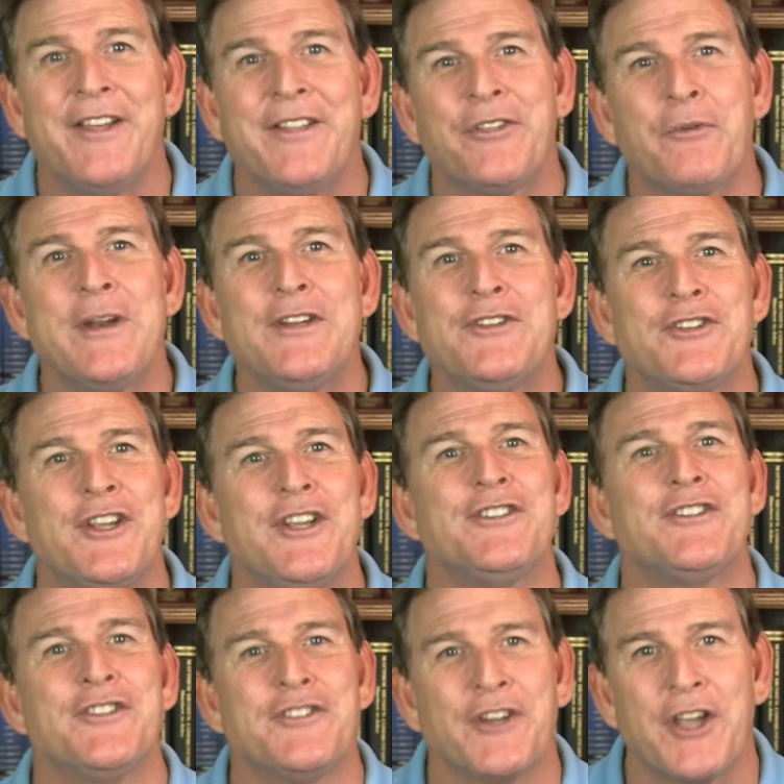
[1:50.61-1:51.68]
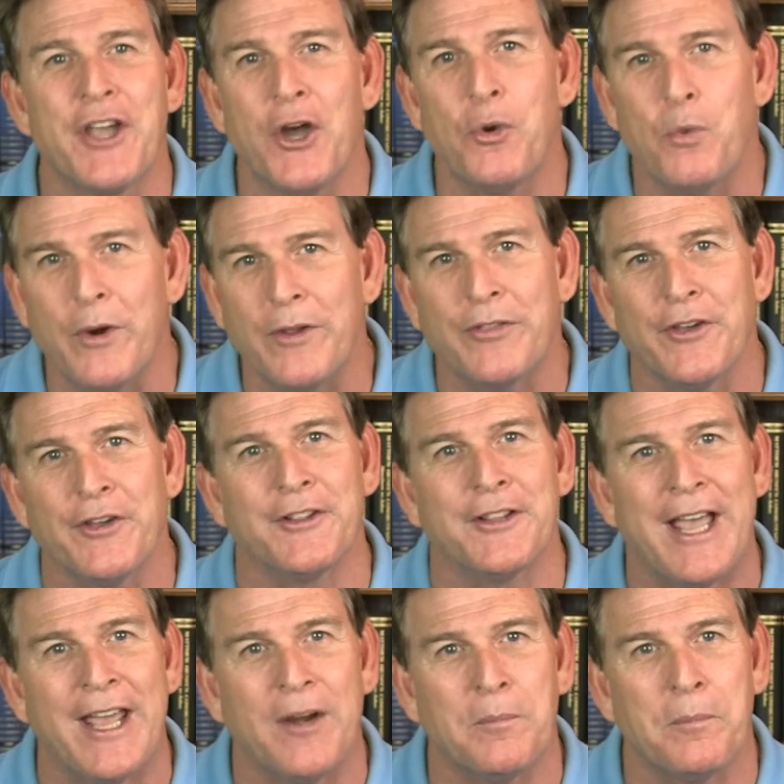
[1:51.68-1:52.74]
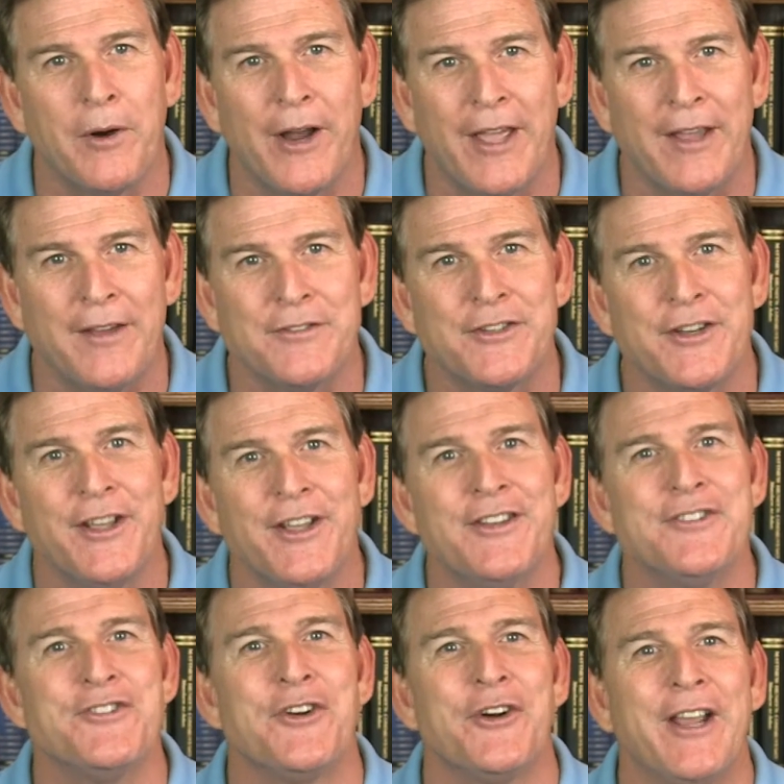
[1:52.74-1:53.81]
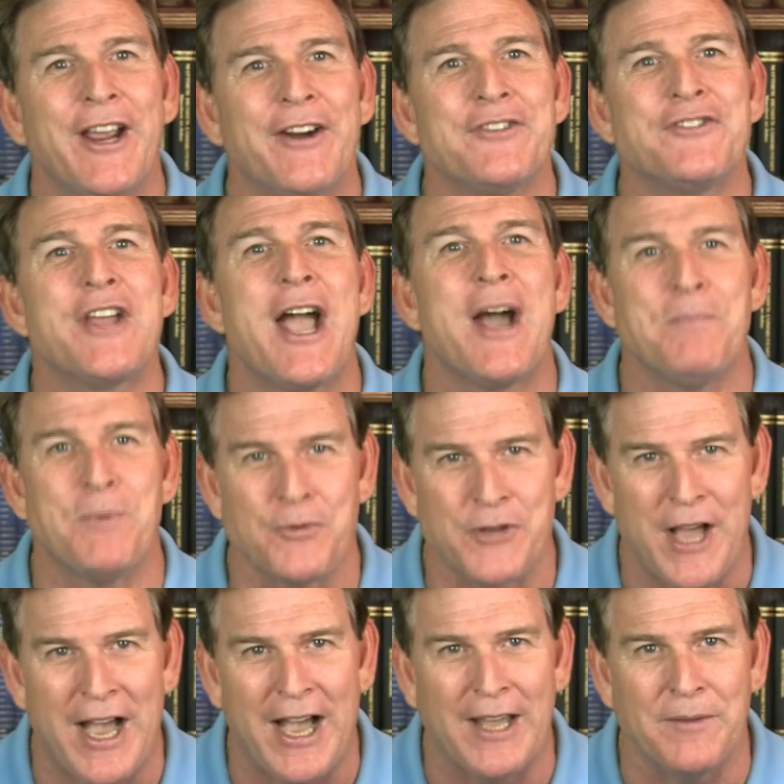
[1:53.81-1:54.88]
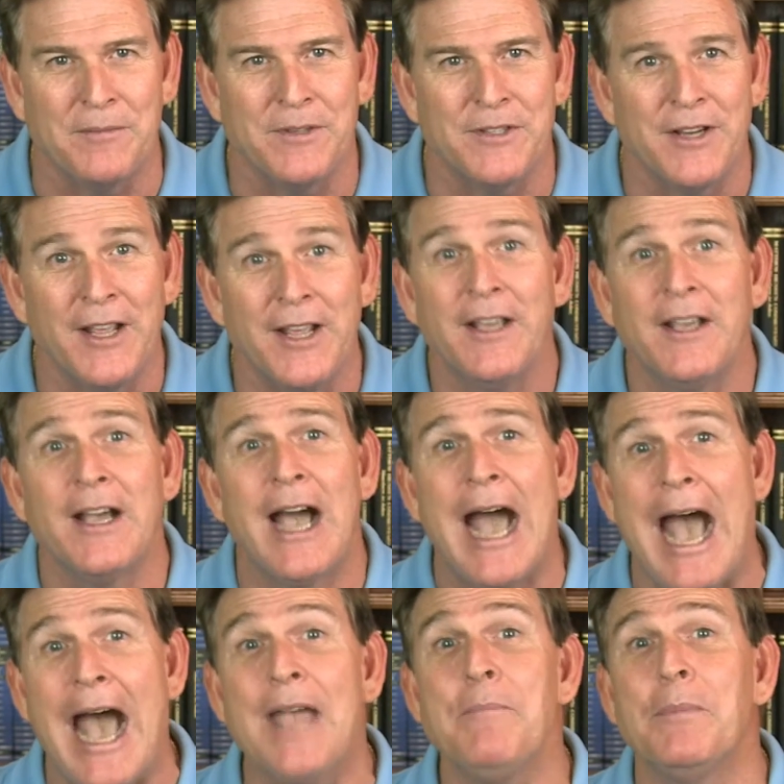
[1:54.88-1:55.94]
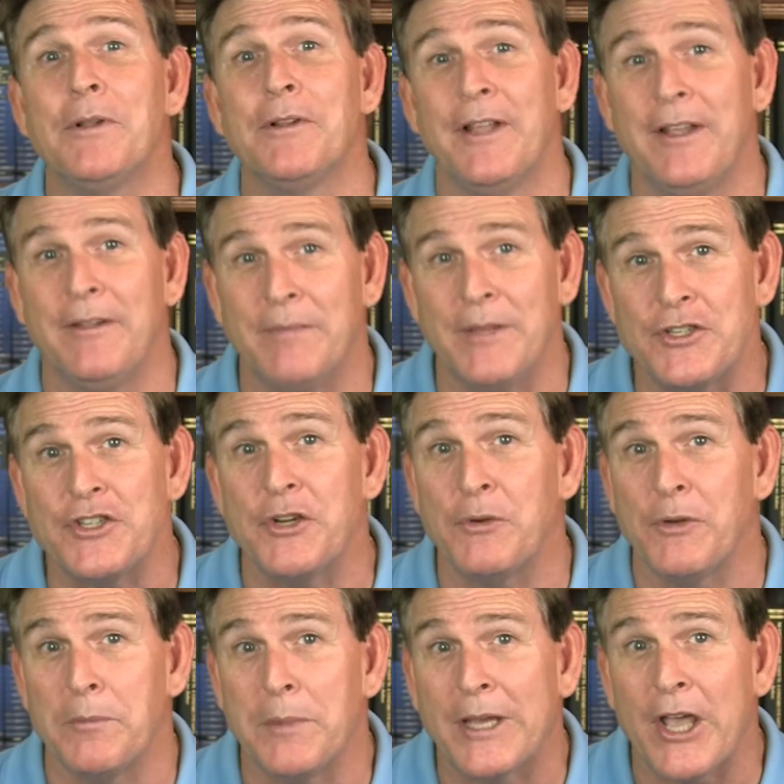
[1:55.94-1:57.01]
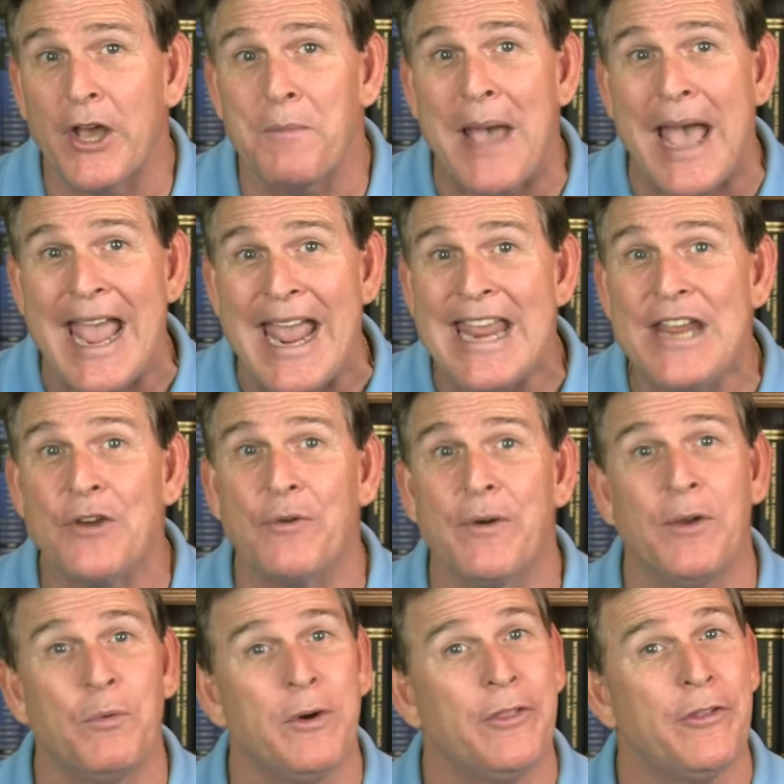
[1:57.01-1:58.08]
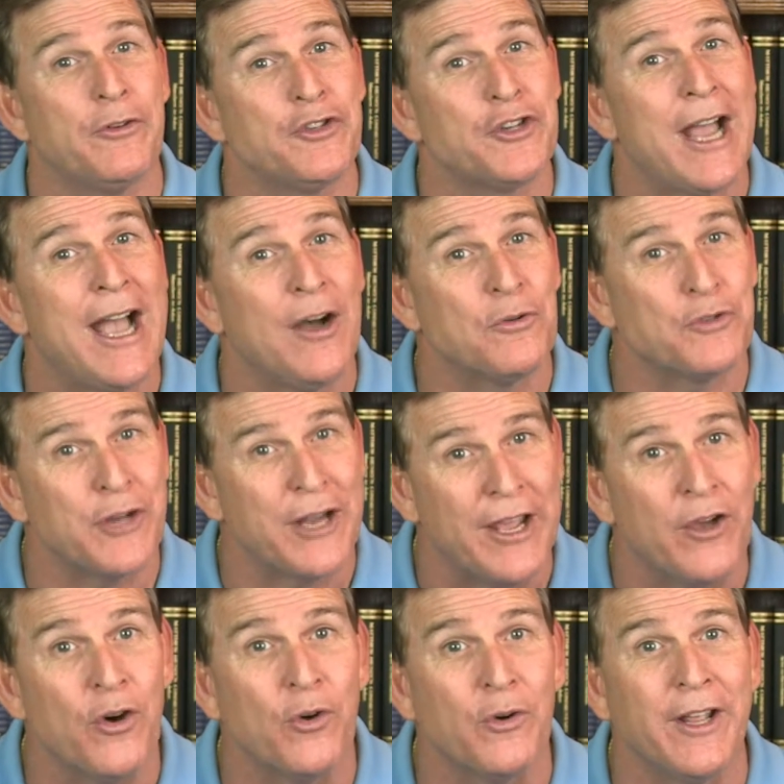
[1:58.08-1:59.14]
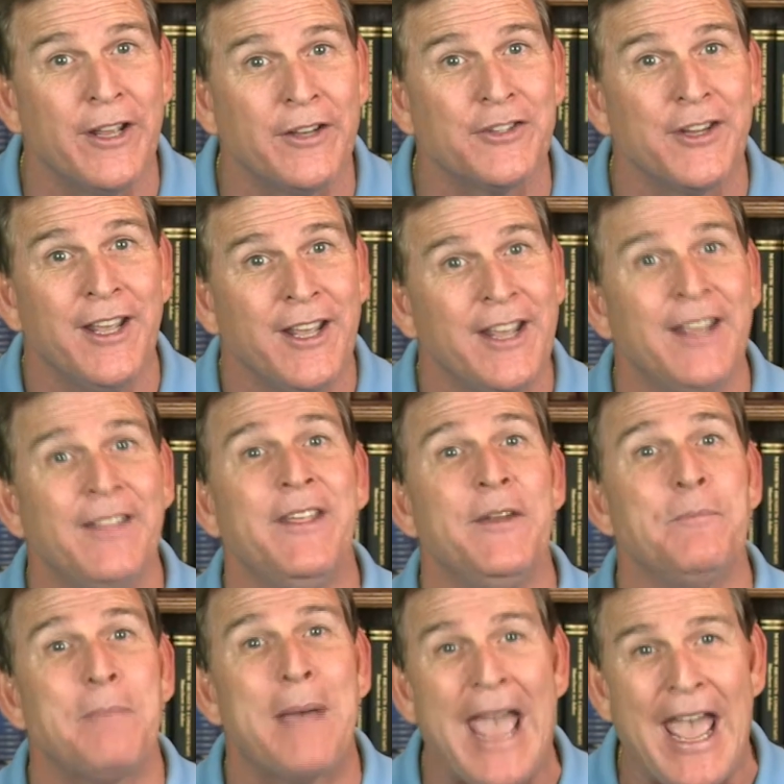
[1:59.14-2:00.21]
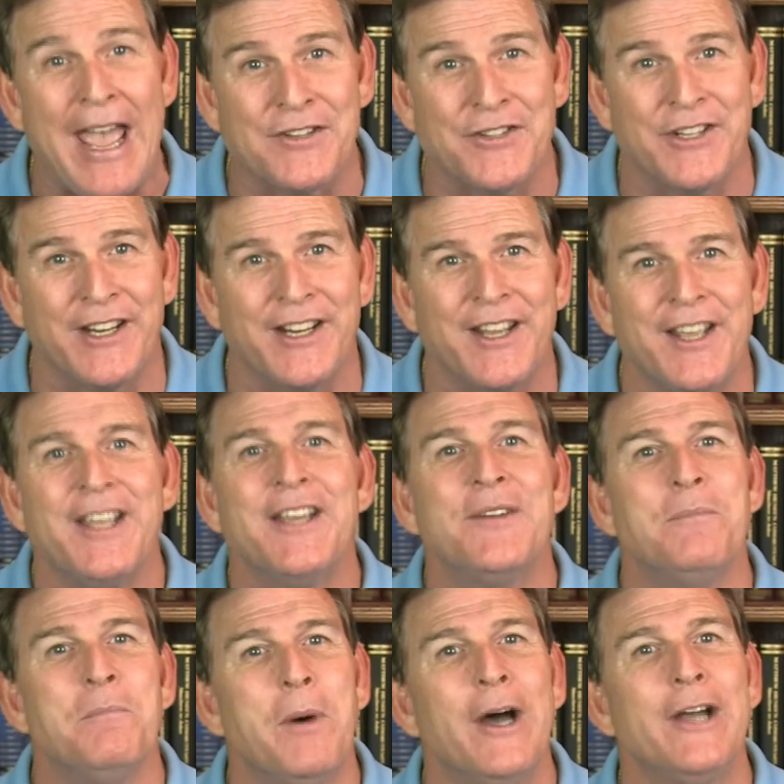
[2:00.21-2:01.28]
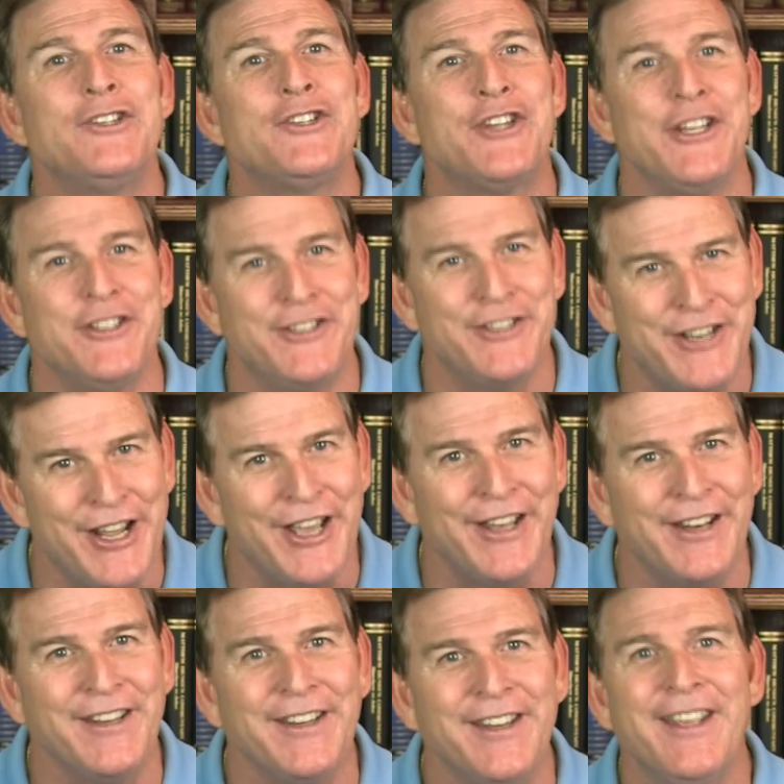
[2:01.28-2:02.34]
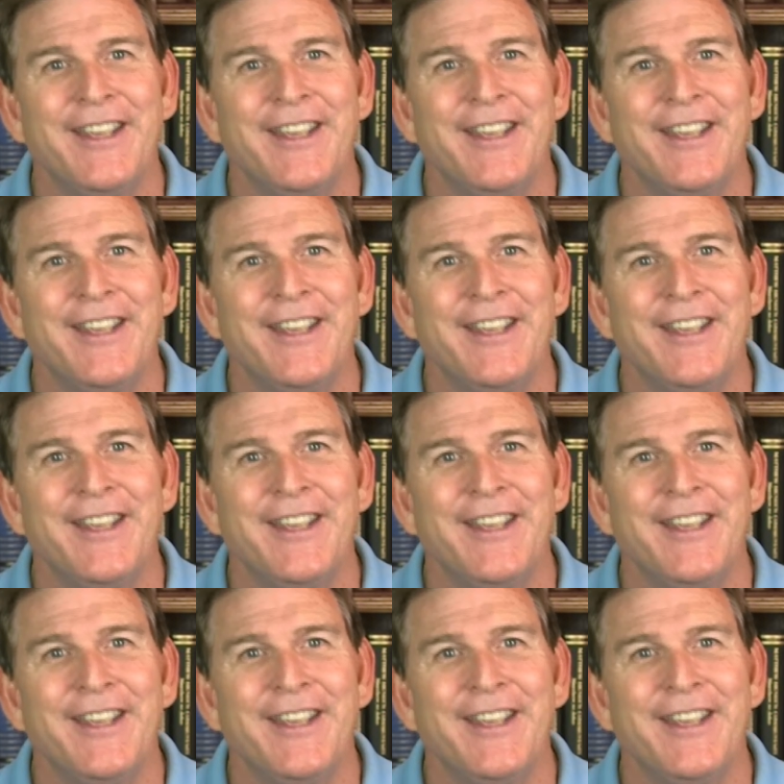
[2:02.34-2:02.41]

three seasons ago with the Atlanta Braves during our chapel times. I believed that she would become angry with her child's illness and then passing, but she didn't.